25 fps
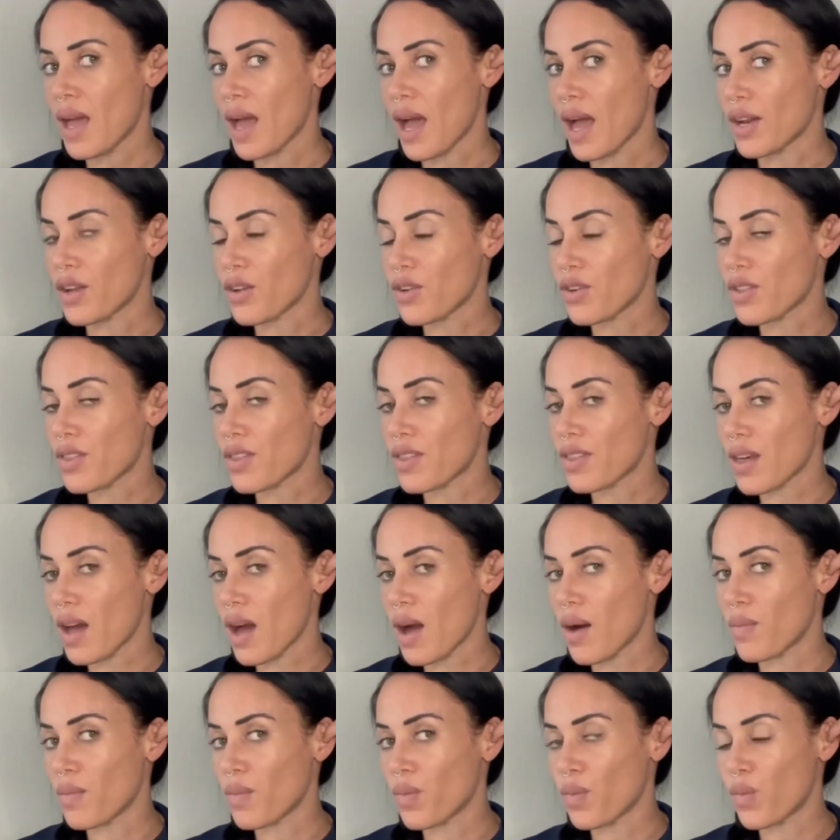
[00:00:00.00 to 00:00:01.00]
And your
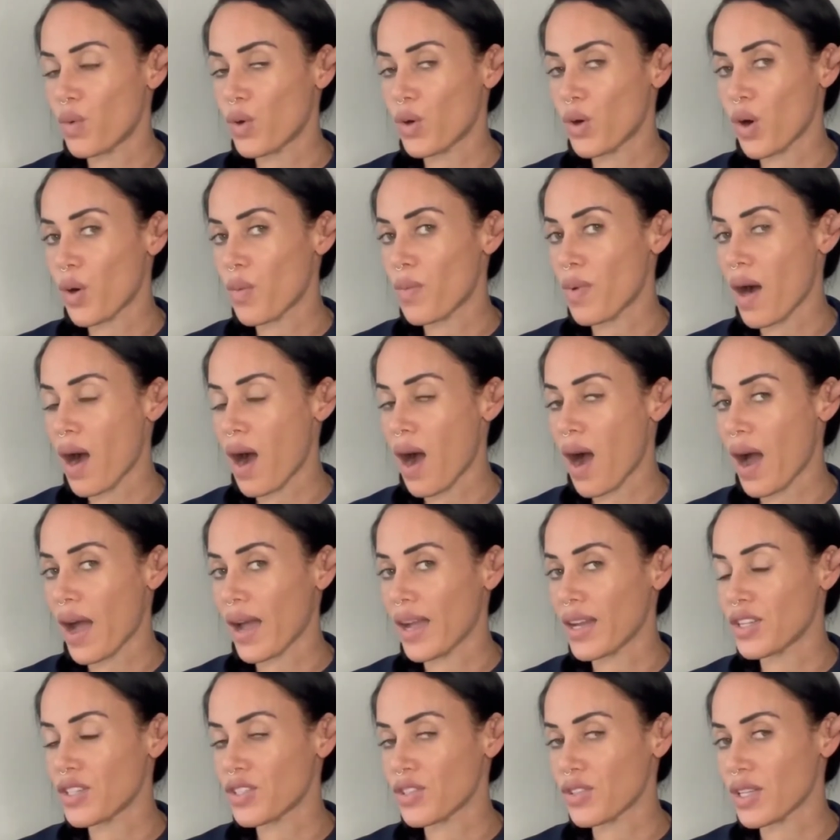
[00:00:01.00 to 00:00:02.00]
thumb will go
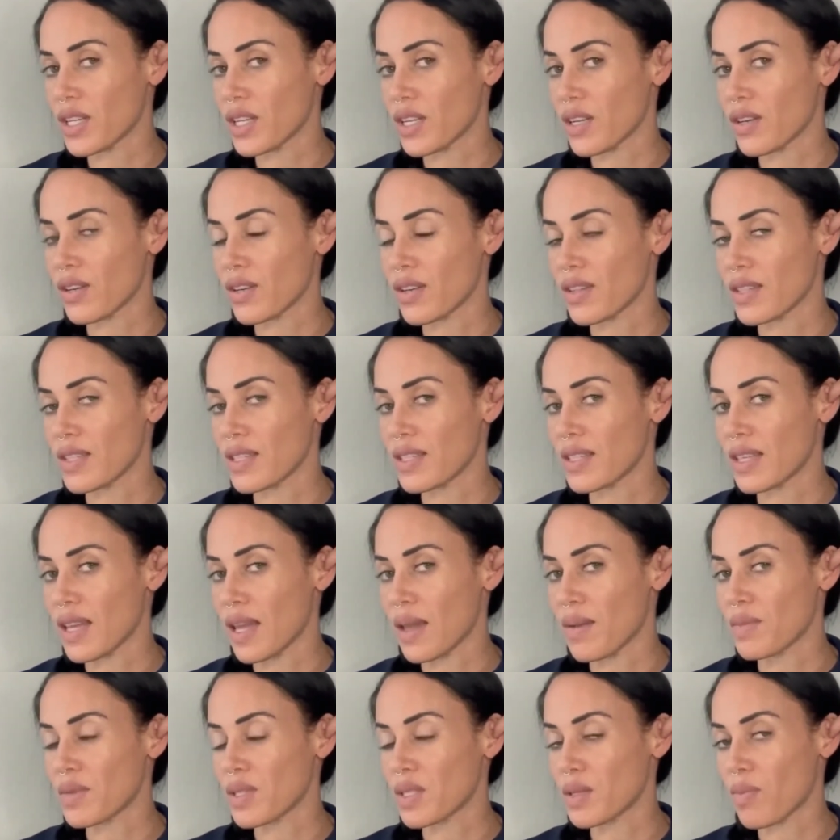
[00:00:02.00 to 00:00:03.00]
behind your ear in the
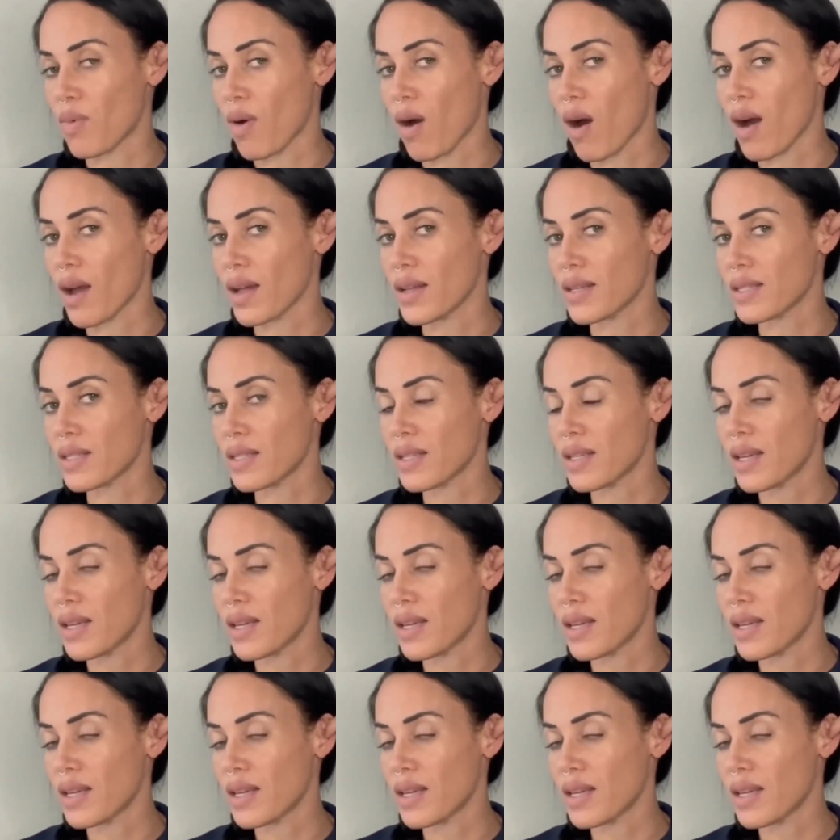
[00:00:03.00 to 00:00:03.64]
same spot.